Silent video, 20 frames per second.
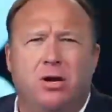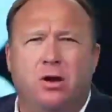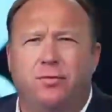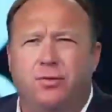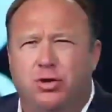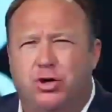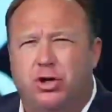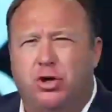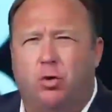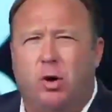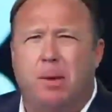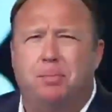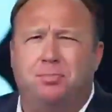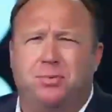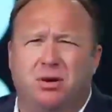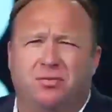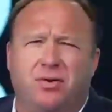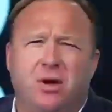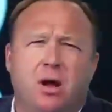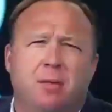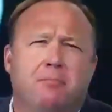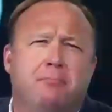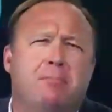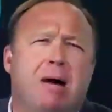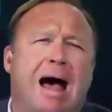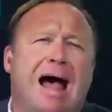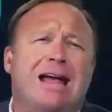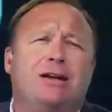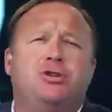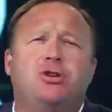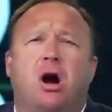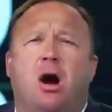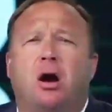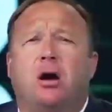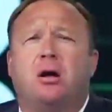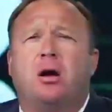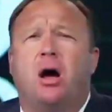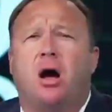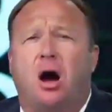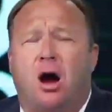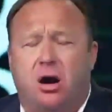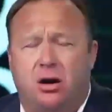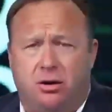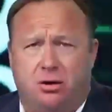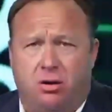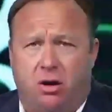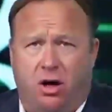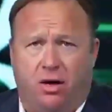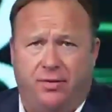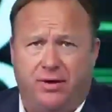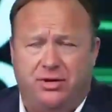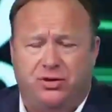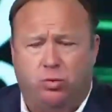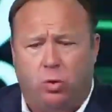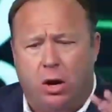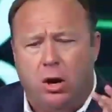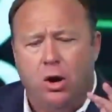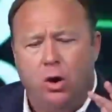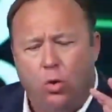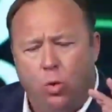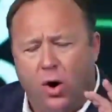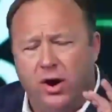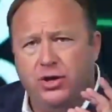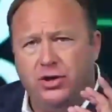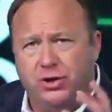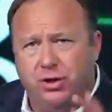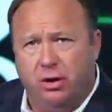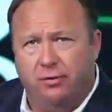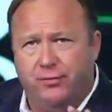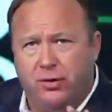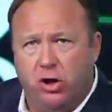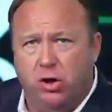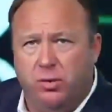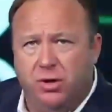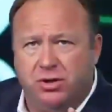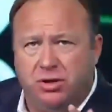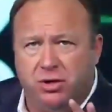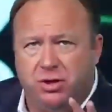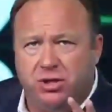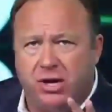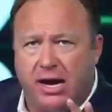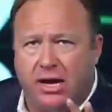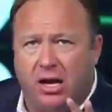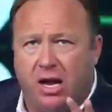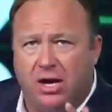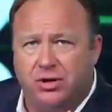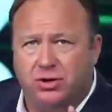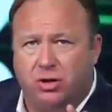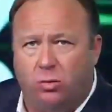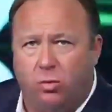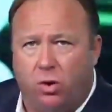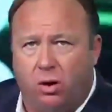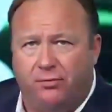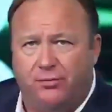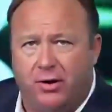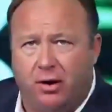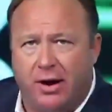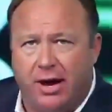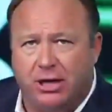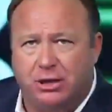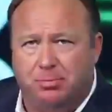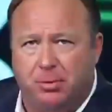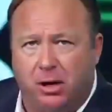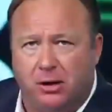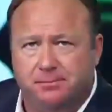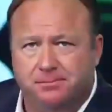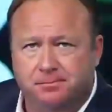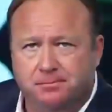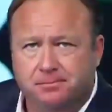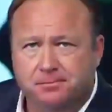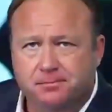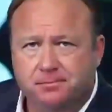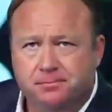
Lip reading: you know, the script of my dark heart and all this. What is your view as a psychological warfare expert?